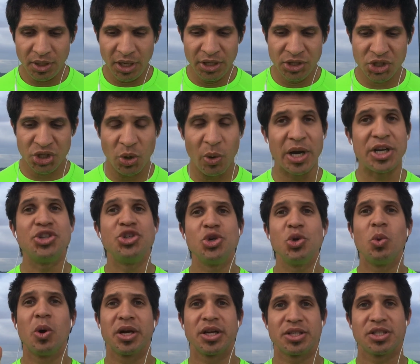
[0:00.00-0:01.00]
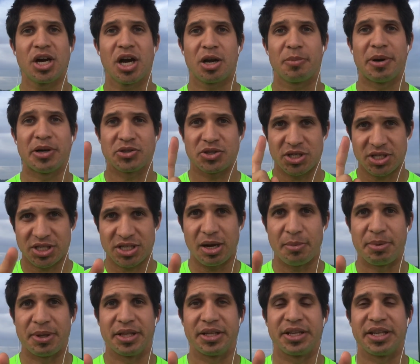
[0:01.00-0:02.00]
And so I do want to talk about
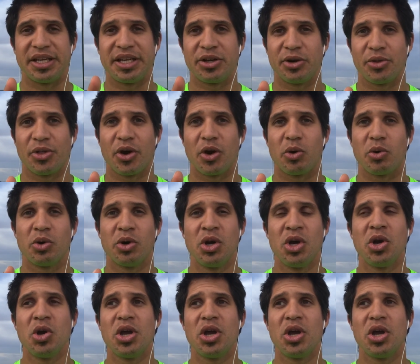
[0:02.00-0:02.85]
stability here though,